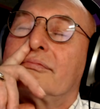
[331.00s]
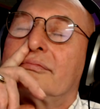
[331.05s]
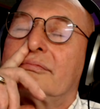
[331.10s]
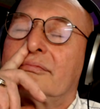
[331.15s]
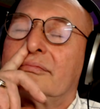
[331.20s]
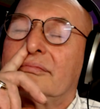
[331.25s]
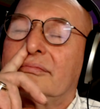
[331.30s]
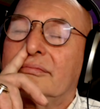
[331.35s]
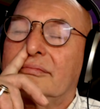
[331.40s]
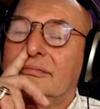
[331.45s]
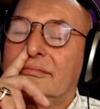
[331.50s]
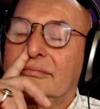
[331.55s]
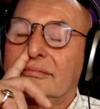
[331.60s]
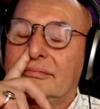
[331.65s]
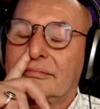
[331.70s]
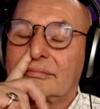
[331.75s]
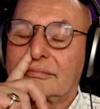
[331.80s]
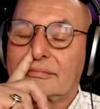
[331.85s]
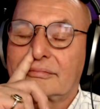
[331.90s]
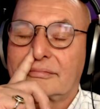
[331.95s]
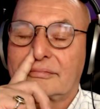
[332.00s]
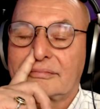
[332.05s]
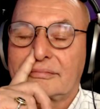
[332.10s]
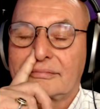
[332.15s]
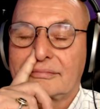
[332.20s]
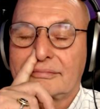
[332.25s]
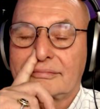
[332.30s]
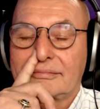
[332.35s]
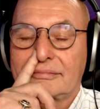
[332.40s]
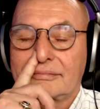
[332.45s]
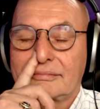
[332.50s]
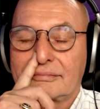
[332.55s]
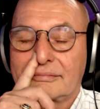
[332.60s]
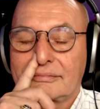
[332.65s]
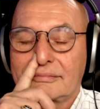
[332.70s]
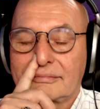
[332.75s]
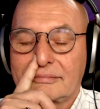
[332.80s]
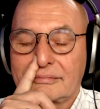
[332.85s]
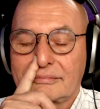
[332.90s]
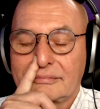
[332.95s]

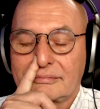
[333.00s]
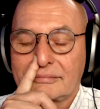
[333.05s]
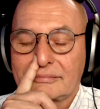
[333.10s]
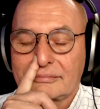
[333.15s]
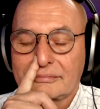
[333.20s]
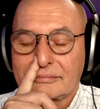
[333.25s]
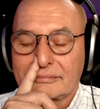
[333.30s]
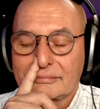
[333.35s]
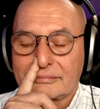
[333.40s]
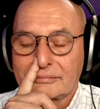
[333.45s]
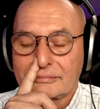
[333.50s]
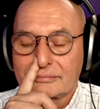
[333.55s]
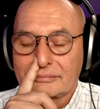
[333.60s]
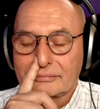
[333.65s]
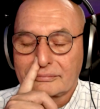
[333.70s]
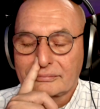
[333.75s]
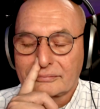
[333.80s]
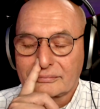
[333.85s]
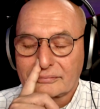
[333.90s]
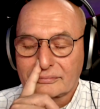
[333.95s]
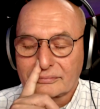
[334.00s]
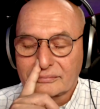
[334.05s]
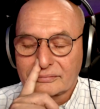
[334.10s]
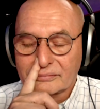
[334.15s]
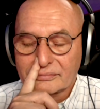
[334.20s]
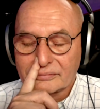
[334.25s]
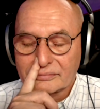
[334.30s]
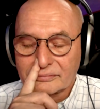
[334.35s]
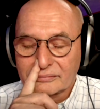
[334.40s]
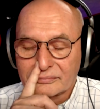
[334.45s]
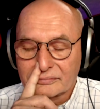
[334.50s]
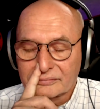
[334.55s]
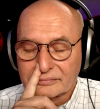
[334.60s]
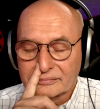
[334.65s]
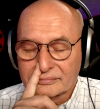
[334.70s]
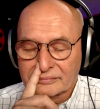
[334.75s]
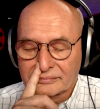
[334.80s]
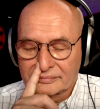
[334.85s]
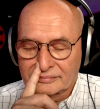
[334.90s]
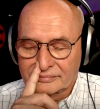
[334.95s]

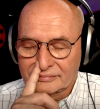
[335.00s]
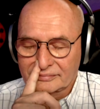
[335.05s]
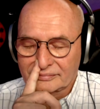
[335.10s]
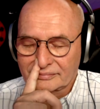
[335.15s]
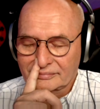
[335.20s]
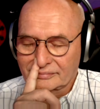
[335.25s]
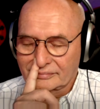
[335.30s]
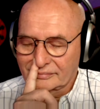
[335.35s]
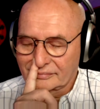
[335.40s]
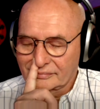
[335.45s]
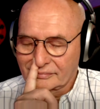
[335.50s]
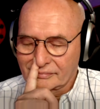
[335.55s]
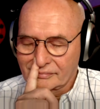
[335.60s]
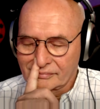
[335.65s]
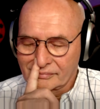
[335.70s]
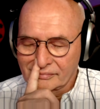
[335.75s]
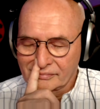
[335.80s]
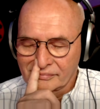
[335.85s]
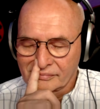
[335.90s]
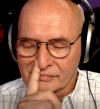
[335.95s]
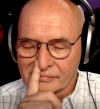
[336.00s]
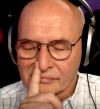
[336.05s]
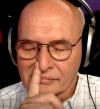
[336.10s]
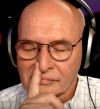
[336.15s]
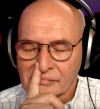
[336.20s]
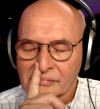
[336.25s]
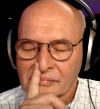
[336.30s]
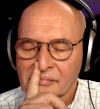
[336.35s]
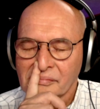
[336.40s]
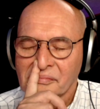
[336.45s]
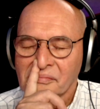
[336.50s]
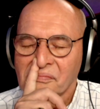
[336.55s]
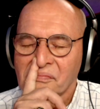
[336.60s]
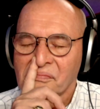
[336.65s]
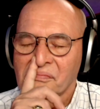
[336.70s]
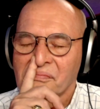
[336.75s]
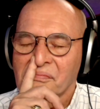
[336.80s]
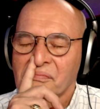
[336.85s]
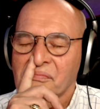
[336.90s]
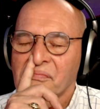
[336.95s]

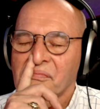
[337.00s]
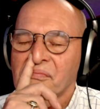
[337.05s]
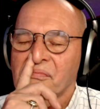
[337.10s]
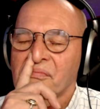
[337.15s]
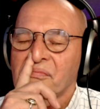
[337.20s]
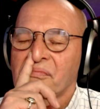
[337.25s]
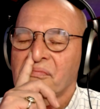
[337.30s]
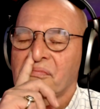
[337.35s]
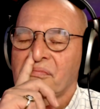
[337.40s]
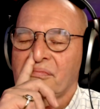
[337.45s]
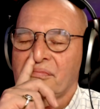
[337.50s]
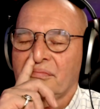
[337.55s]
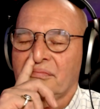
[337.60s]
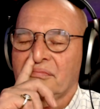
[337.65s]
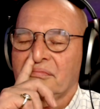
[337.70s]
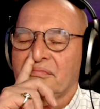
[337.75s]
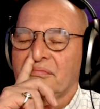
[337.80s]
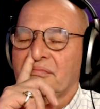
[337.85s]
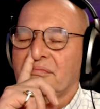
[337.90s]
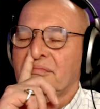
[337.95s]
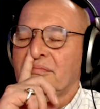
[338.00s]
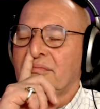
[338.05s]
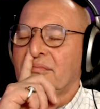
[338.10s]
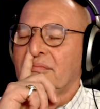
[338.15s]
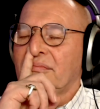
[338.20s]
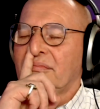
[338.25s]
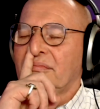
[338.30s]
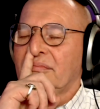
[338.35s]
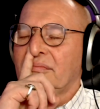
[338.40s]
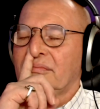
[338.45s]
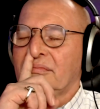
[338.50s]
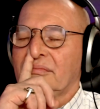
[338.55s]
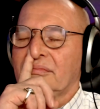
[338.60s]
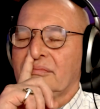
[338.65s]
Nobody speaks.